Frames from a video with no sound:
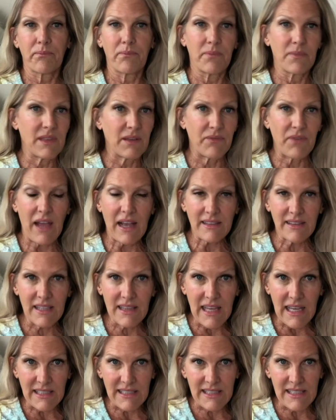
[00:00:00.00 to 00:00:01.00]
The fact that
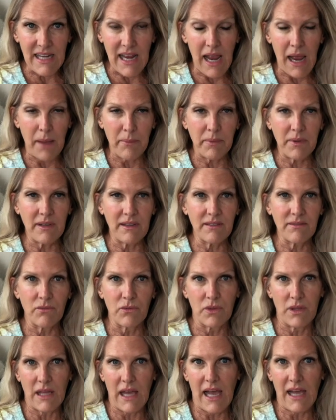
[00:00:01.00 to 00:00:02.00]
that didn't happen,
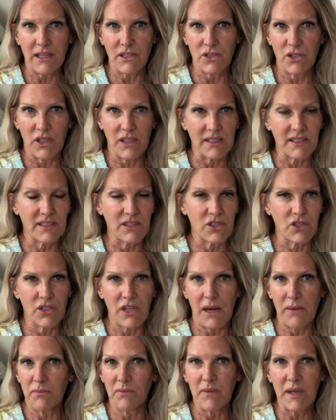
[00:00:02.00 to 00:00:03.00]
that just
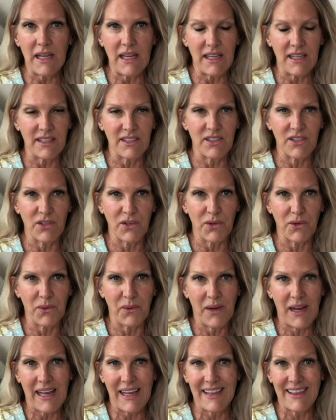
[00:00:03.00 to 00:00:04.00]
shaped me into
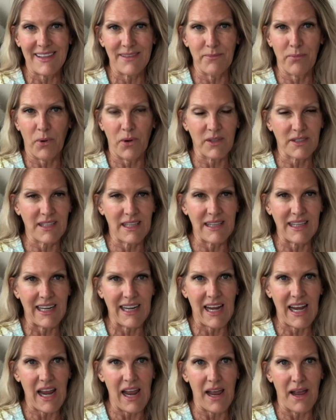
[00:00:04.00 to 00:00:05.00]
the person that
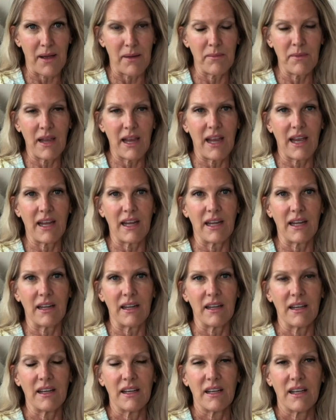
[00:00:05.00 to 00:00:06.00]
I am,
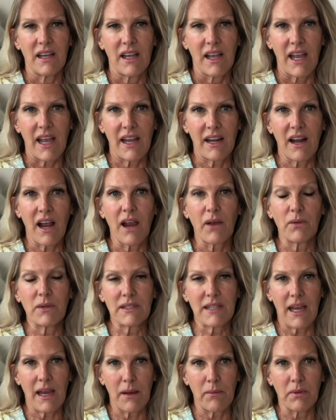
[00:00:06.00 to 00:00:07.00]
and I was
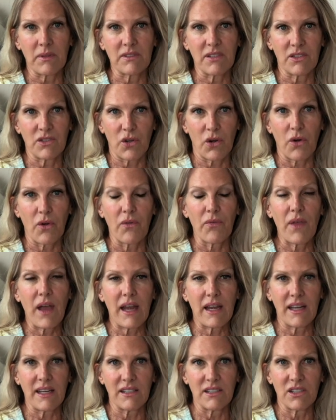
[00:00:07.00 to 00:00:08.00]
able to turn
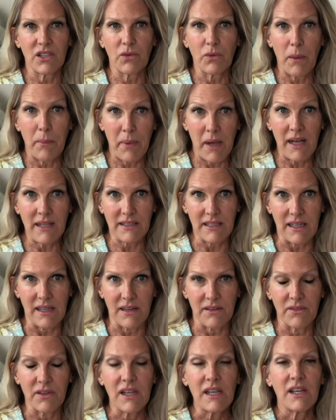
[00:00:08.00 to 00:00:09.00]
that into a
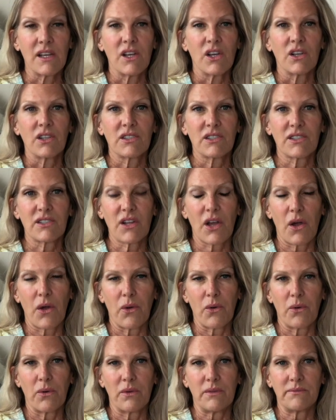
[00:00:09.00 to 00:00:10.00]
positive.
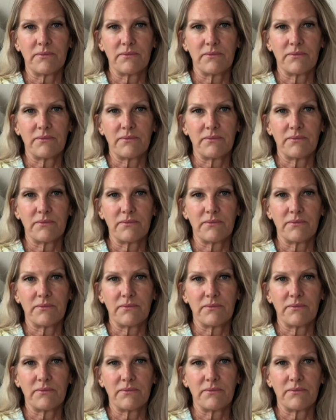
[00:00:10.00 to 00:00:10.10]
So,